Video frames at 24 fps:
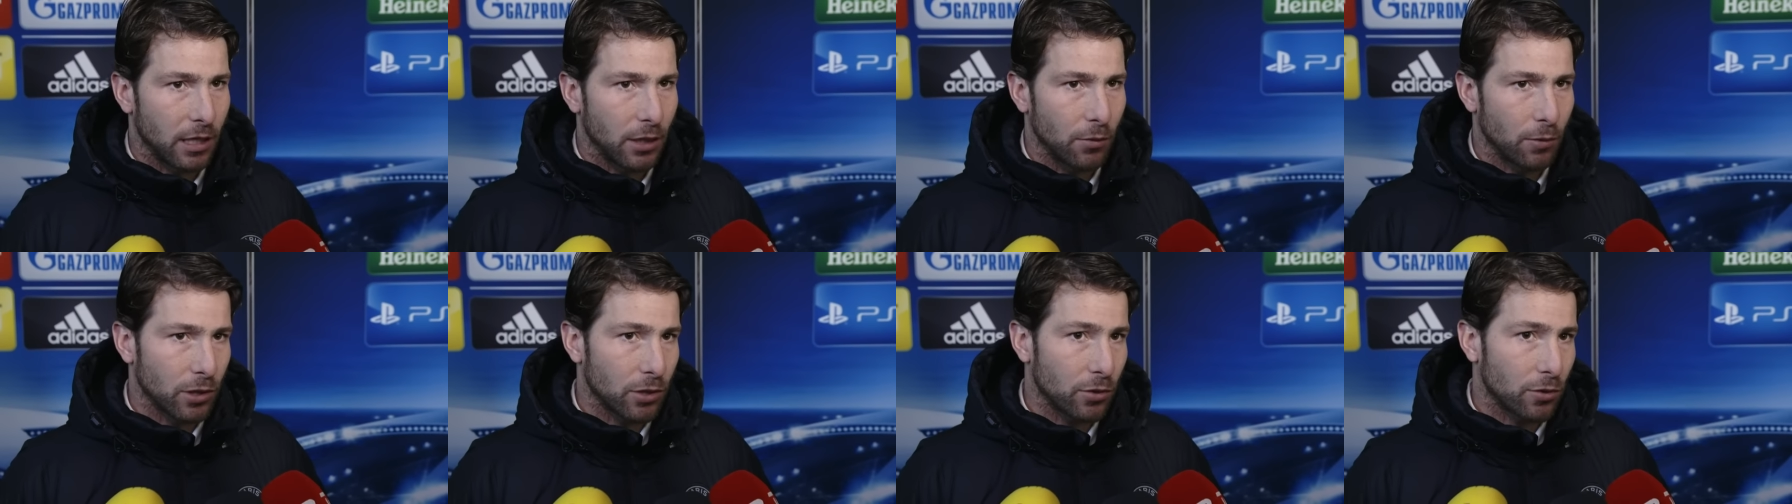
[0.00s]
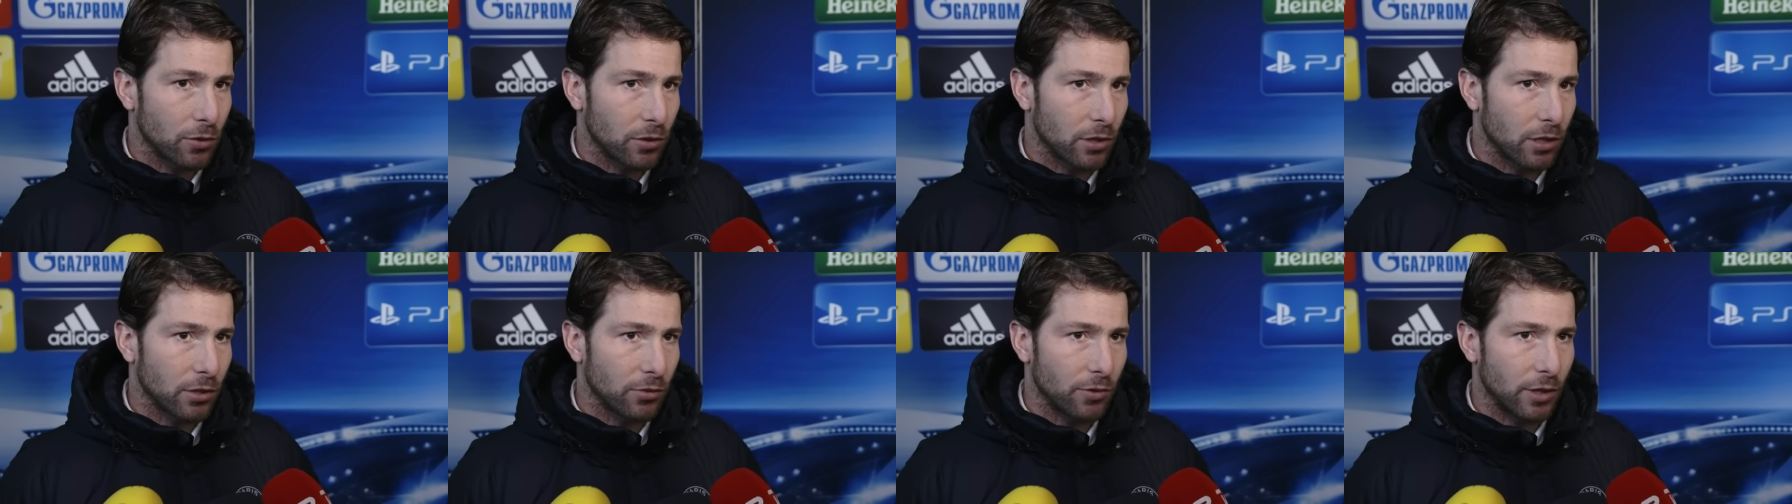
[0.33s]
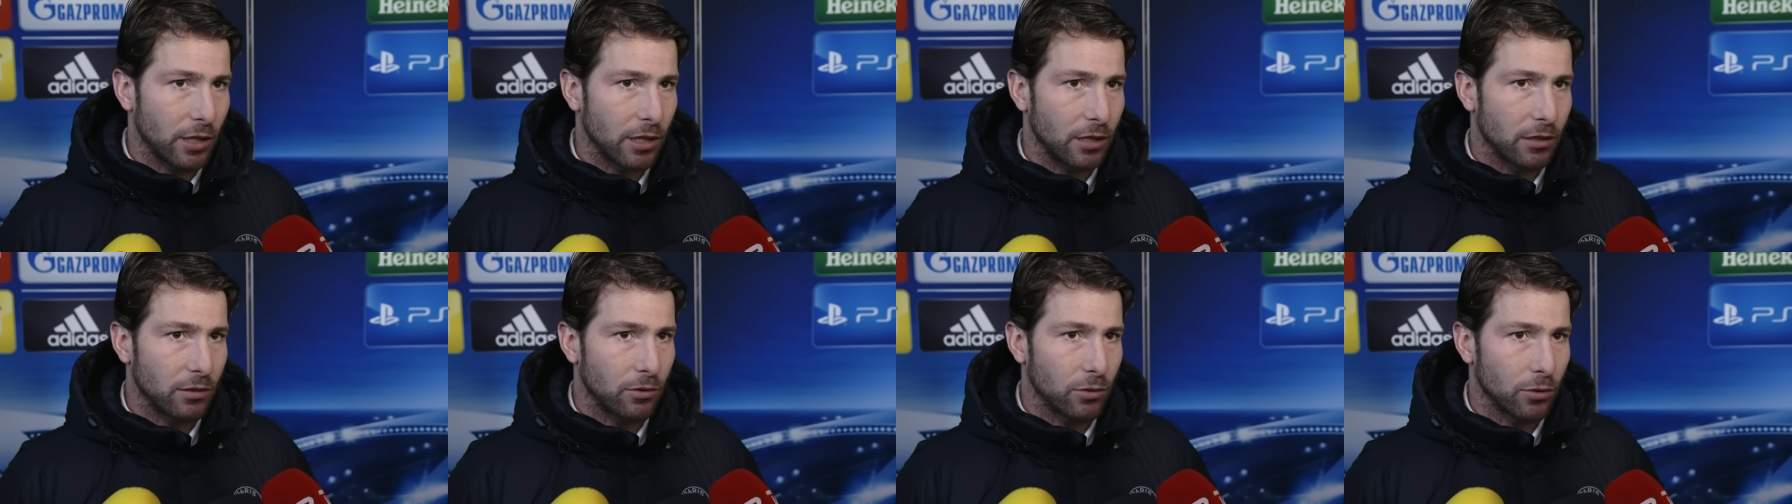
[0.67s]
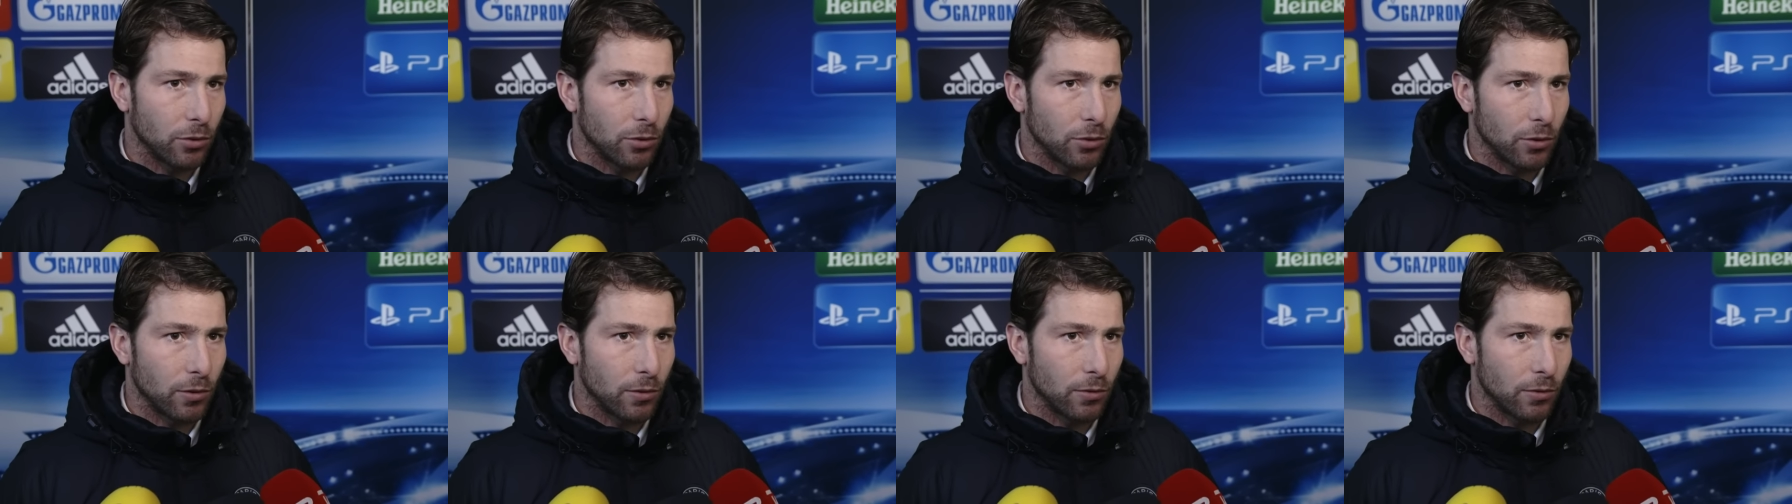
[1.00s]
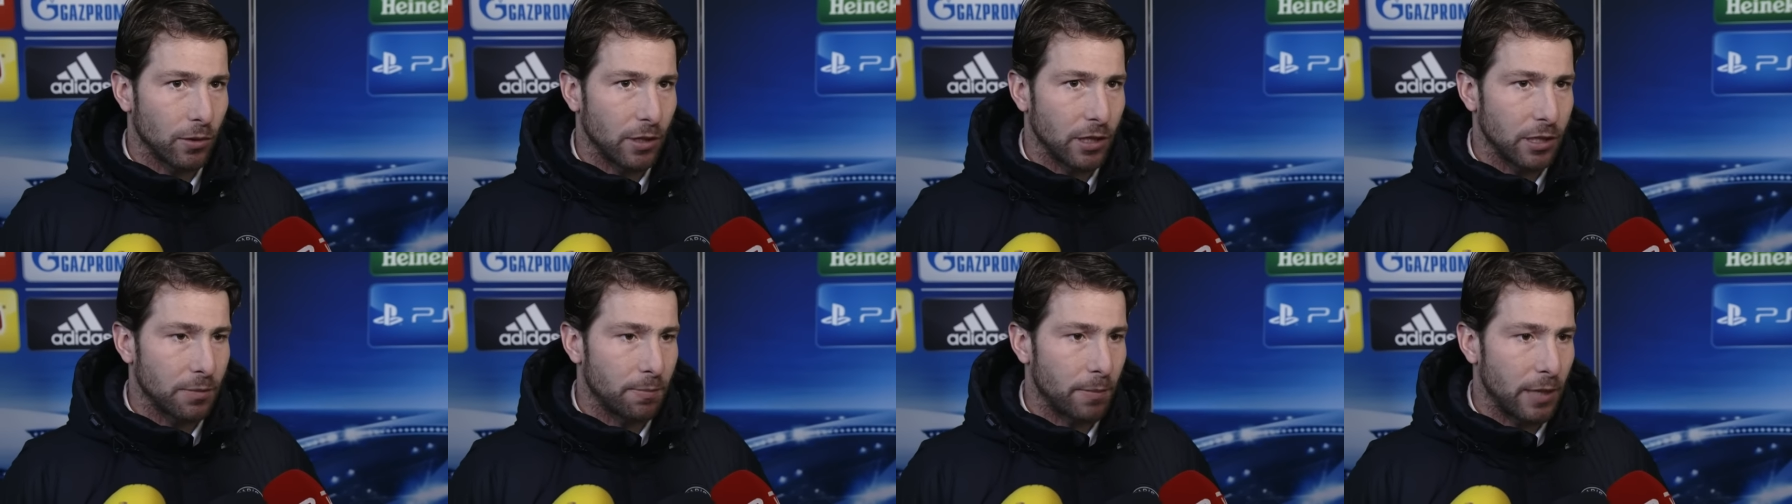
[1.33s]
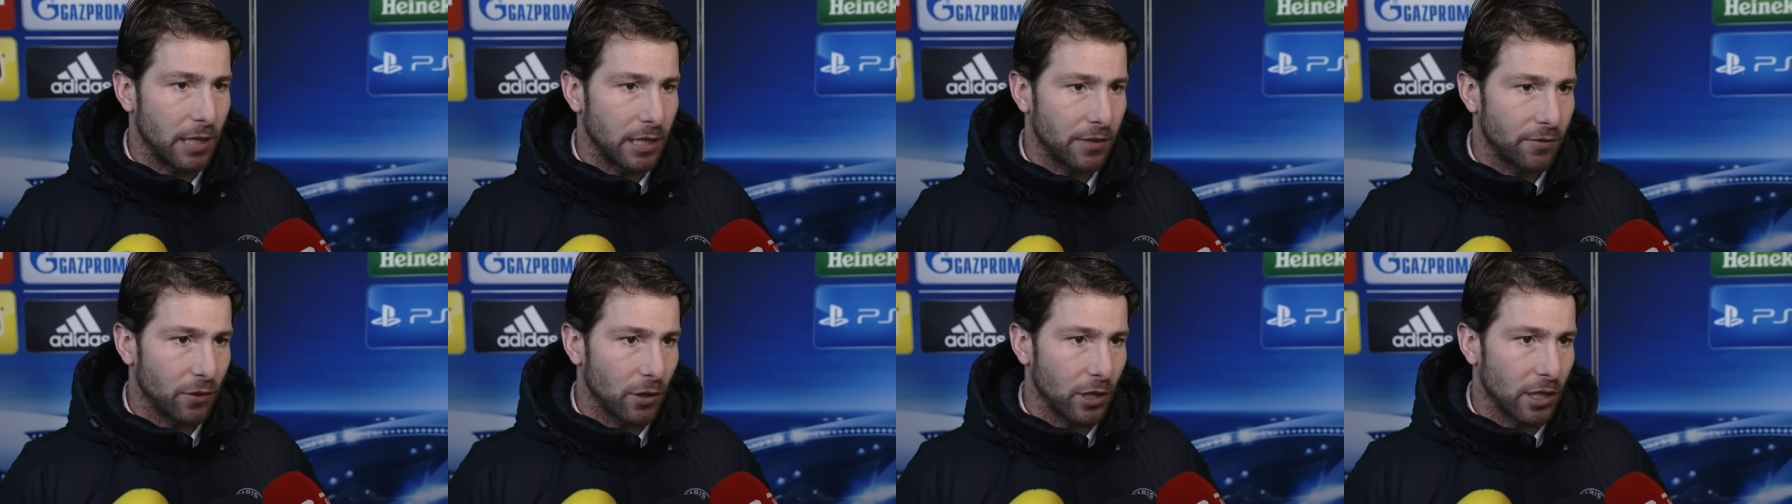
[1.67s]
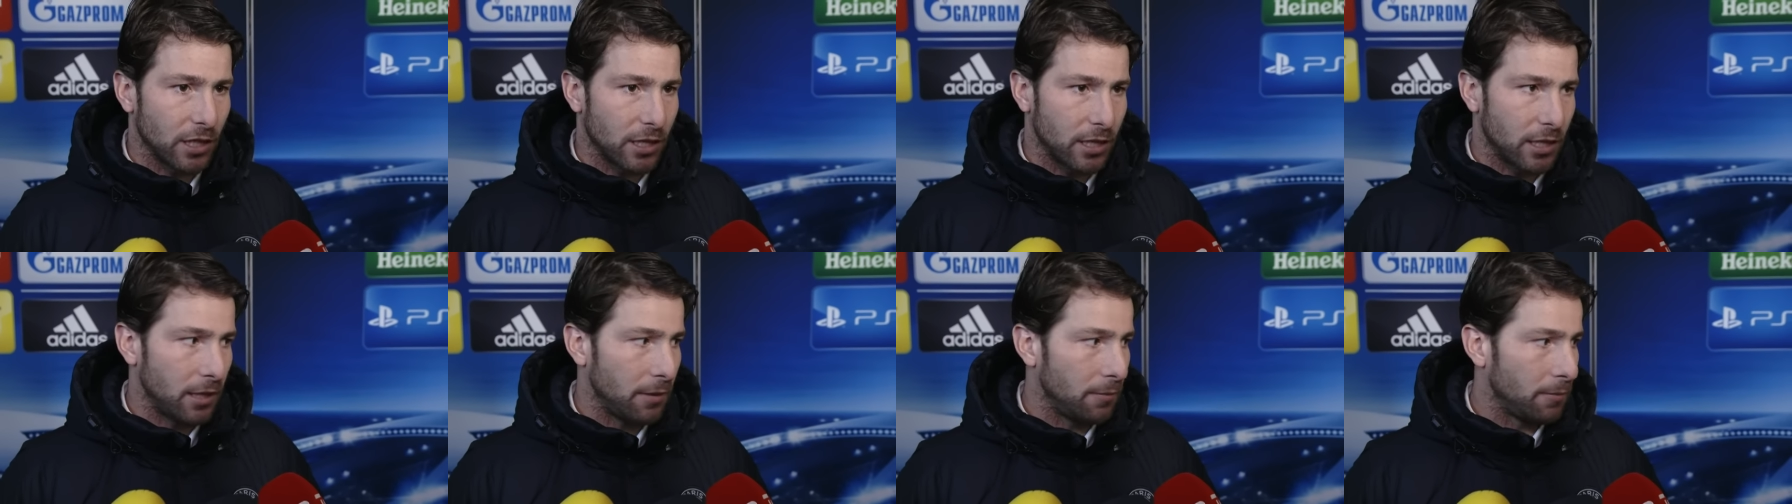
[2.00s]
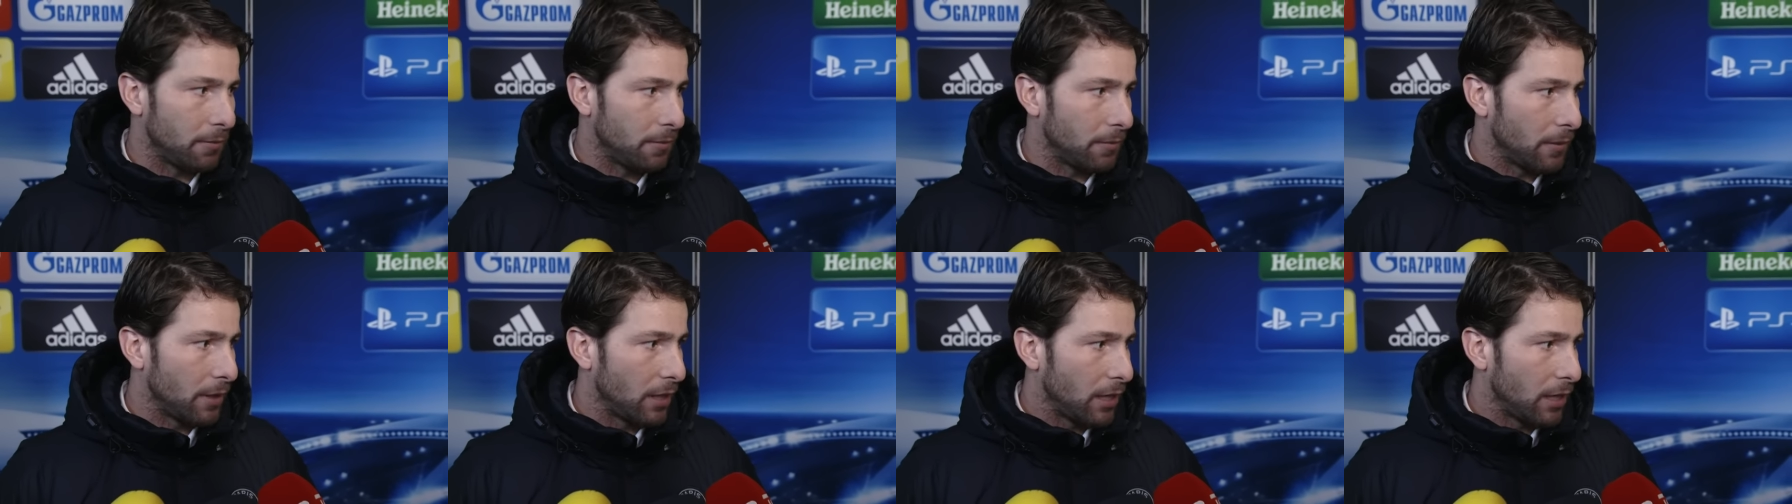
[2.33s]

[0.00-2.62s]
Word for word: he was concentrated to do his best for the team.